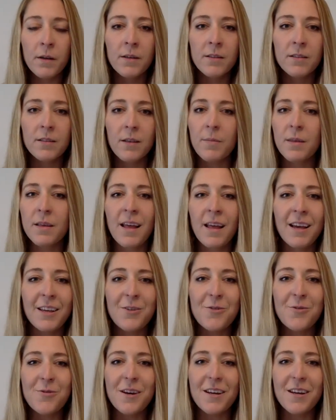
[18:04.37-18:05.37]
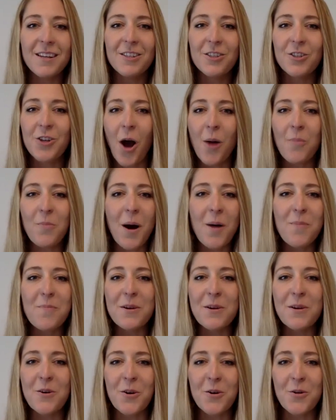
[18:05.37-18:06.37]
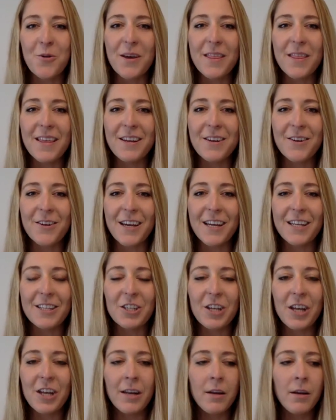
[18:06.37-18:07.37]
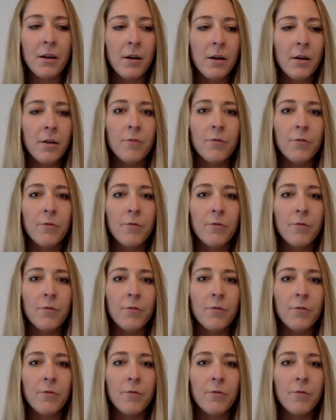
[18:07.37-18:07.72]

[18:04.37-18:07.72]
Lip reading: something that you would chop up and cook with in your kitchen,